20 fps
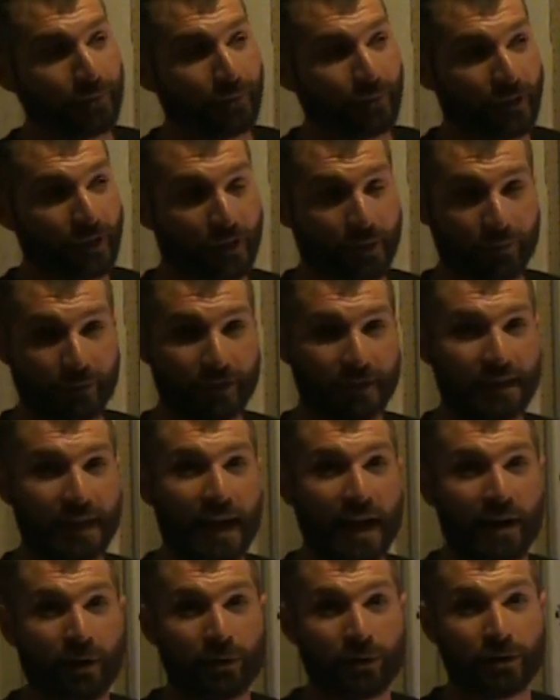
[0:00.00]
um, the
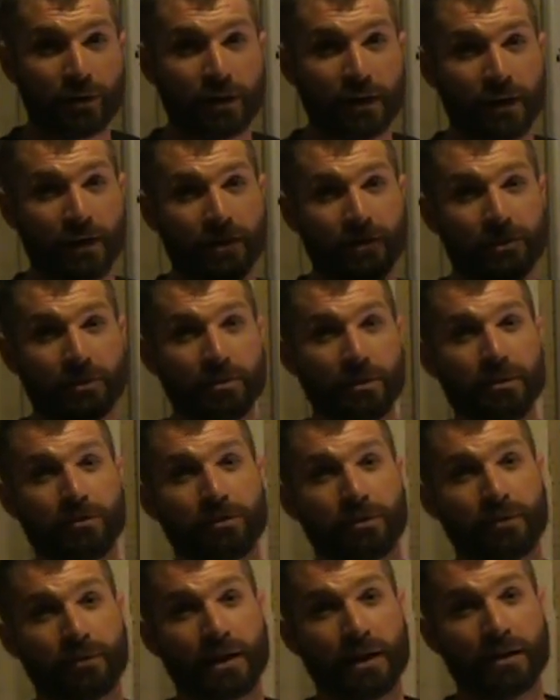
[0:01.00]
tower and other
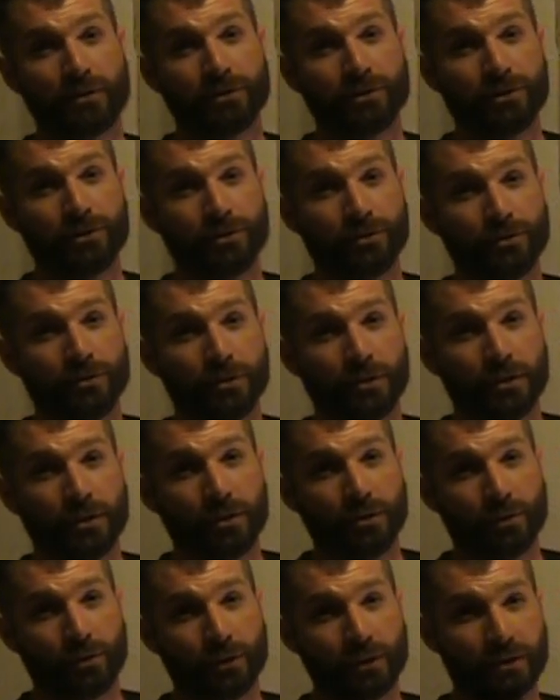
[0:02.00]
people around you,
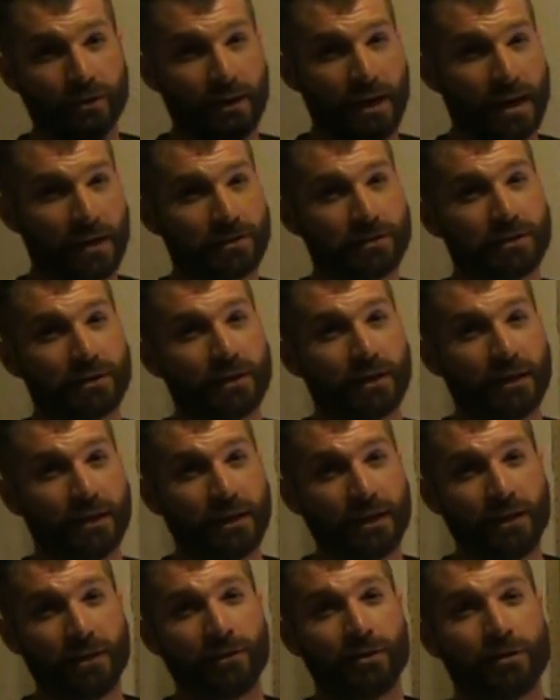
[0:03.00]
what they're actually going to
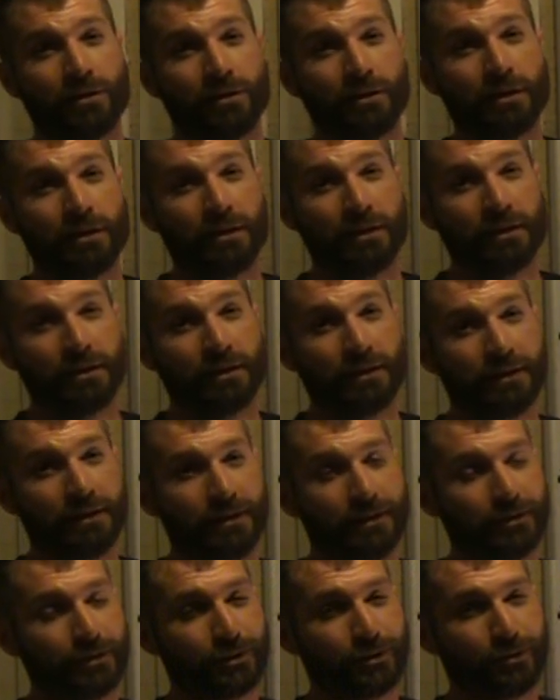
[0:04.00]
hear
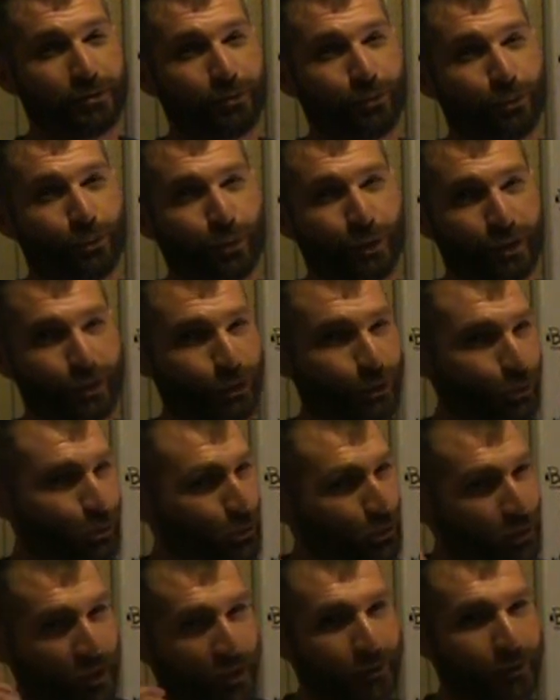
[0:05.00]
isn't what you
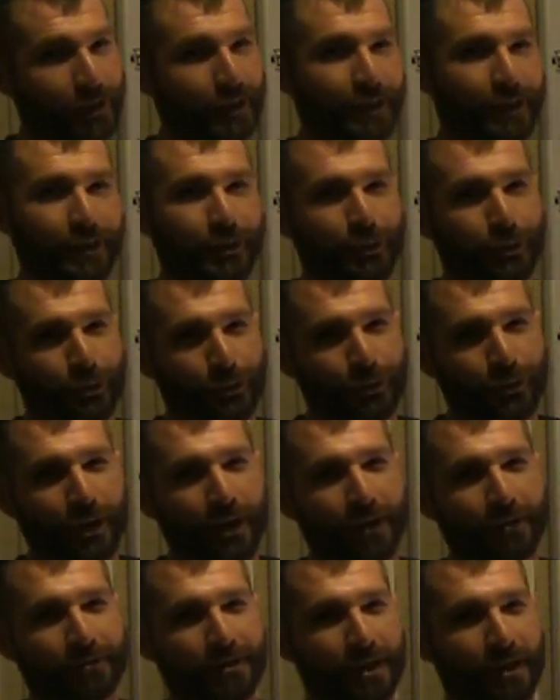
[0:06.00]
sound like in your own
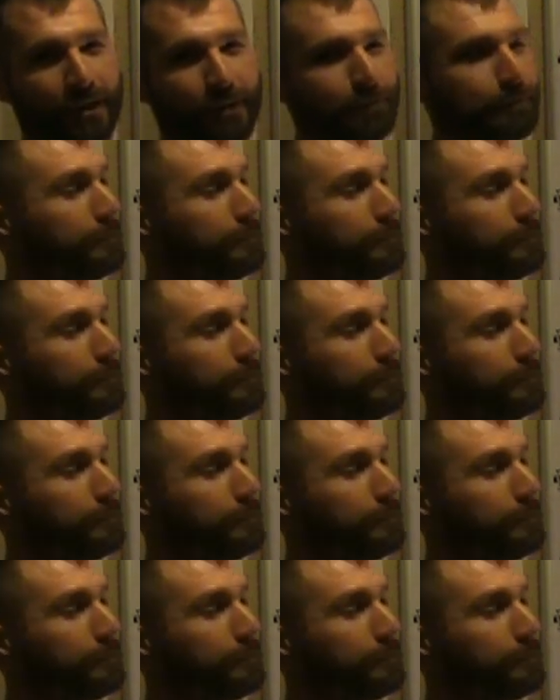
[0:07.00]
headset.